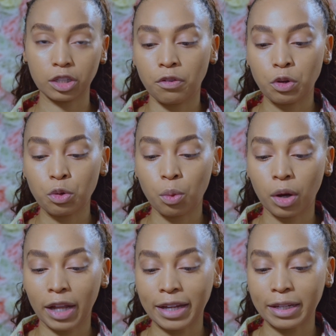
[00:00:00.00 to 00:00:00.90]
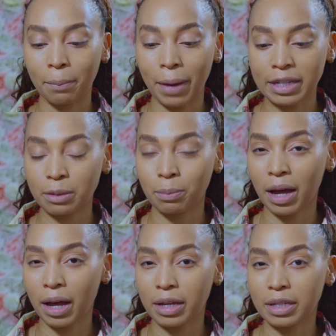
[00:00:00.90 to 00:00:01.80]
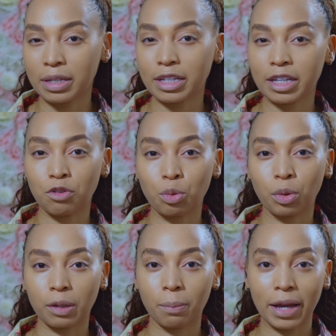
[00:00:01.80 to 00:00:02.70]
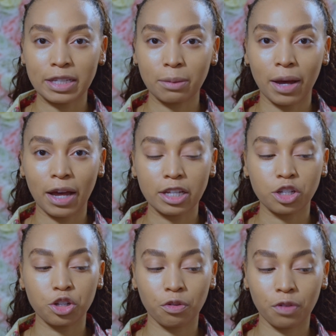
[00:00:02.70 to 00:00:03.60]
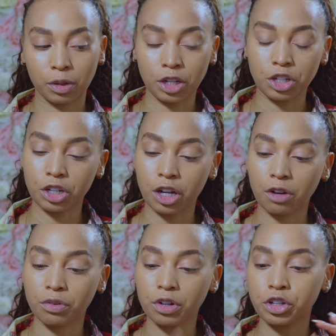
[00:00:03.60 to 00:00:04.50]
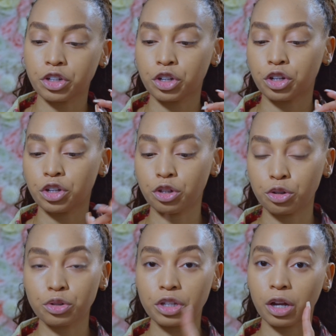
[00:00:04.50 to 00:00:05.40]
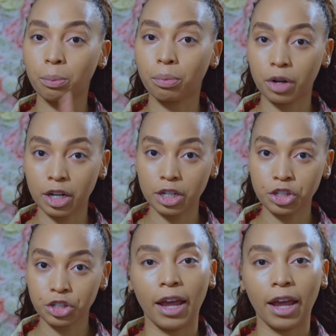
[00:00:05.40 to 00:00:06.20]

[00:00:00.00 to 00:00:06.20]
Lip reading: If you want like the maximize, they say if you want to maximize your foundation coverage, use a brush.